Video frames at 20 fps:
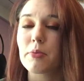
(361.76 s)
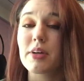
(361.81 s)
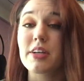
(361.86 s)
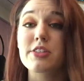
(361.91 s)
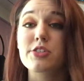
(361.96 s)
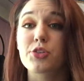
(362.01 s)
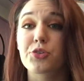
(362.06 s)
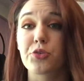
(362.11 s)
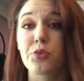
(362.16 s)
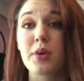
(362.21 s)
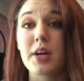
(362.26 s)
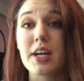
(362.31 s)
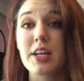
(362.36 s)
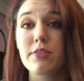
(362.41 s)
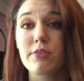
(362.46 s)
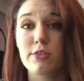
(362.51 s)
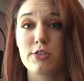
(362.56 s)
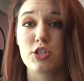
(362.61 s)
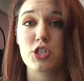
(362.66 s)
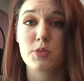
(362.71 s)
it's
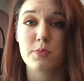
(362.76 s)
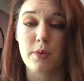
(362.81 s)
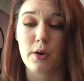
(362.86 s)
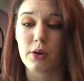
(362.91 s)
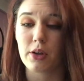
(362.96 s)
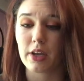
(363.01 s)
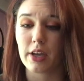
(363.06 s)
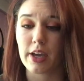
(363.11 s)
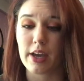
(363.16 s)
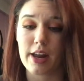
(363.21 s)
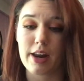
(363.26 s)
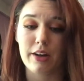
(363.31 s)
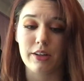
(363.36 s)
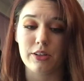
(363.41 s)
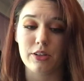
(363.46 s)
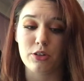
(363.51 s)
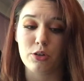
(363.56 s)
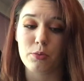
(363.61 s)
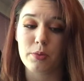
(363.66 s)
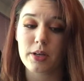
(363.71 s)
great for just smoking it out a
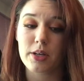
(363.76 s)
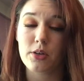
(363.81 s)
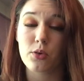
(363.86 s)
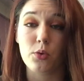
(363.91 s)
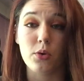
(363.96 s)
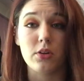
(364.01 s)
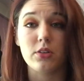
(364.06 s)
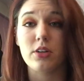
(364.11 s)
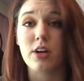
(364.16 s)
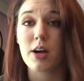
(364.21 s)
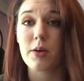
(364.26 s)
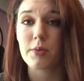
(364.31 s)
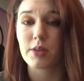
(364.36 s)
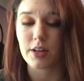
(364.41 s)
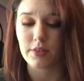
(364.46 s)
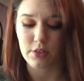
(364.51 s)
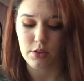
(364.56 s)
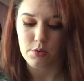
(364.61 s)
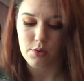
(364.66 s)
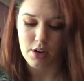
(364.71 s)
little bit or a lot,
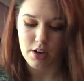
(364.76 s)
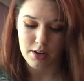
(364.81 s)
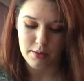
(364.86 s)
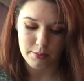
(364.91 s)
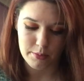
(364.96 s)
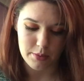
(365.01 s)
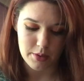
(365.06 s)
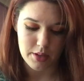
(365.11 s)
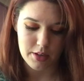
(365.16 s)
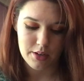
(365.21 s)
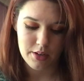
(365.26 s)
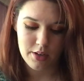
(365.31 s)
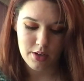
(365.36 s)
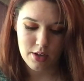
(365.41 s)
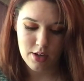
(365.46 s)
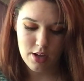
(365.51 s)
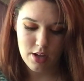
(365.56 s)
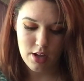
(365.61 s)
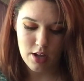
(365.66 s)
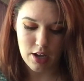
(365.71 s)
whatever you want. But
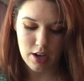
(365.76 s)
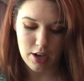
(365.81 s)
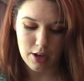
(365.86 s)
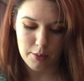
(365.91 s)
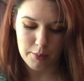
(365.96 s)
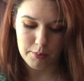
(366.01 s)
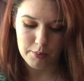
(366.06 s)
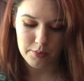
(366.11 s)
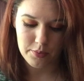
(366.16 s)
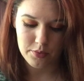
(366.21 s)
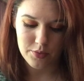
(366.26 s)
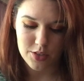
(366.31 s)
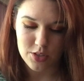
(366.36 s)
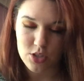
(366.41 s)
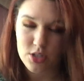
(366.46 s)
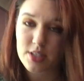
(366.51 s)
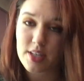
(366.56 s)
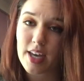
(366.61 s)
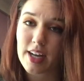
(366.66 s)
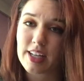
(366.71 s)

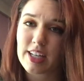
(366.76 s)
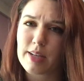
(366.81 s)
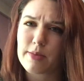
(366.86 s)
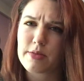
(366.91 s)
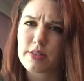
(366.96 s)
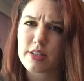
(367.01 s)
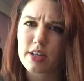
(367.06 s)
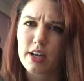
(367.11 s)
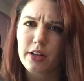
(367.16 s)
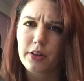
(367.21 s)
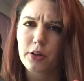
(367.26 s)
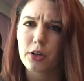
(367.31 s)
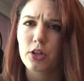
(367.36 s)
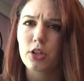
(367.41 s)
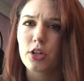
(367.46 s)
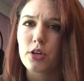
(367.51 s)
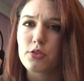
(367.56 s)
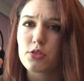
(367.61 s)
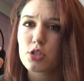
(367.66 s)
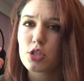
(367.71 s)
this just kind of keeps the color
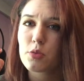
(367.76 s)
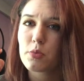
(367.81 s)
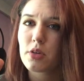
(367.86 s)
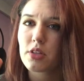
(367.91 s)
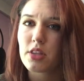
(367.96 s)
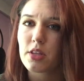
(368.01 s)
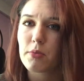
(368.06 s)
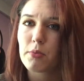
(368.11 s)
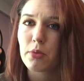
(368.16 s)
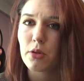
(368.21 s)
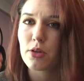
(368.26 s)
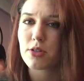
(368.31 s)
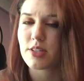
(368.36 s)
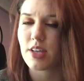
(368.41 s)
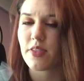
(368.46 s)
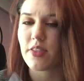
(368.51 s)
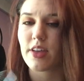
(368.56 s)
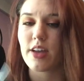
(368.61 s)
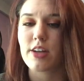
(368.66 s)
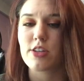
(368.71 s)
closer, but then blurs
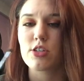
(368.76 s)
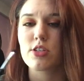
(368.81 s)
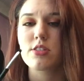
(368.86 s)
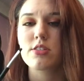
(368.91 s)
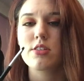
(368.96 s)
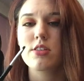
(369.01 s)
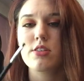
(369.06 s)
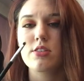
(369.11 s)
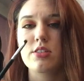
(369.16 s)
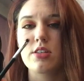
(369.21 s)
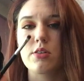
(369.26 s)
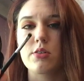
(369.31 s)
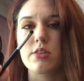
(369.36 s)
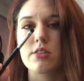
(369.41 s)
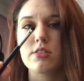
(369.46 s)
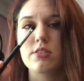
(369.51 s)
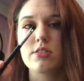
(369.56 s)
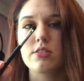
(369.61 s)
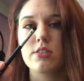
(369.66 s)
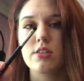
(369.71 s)
out the edges, so
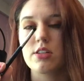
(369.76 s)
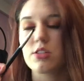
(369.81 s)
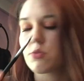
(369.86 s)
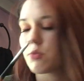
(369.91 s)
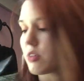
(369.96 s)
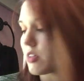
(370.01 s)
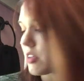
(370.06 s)
it's